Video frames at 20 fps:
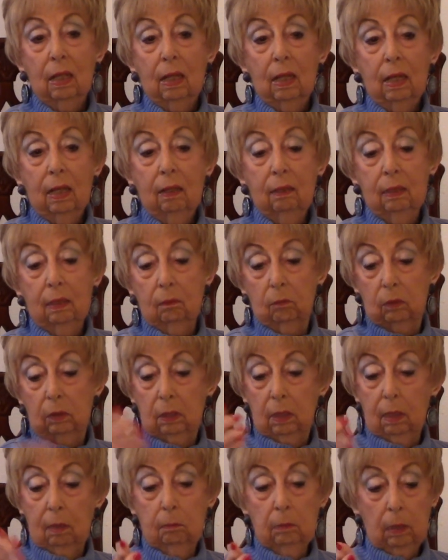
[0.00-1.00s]
and it would
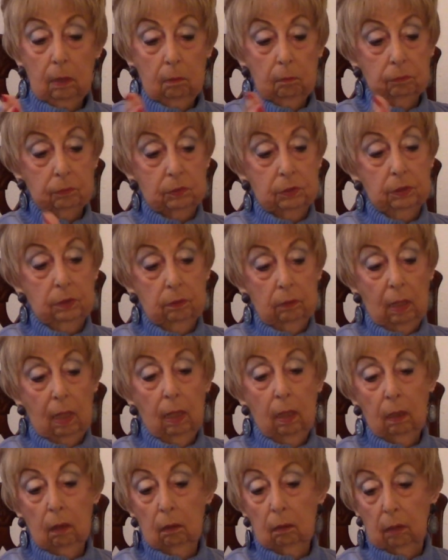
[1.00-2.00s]
come up to
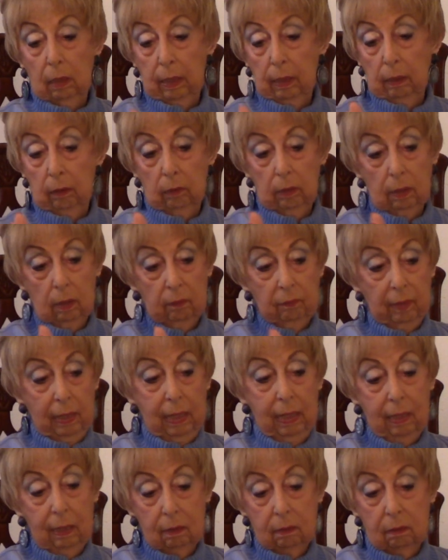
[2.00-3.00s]
our area, and they
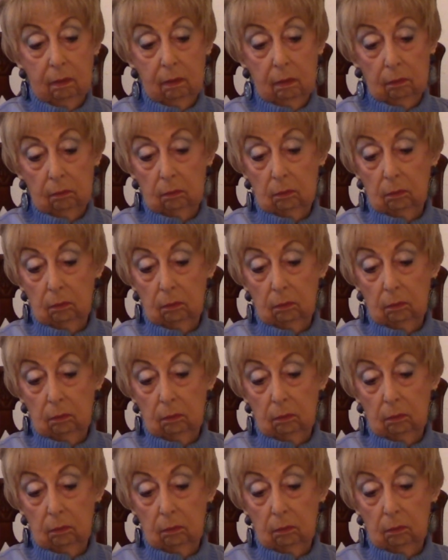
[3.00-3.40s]
had the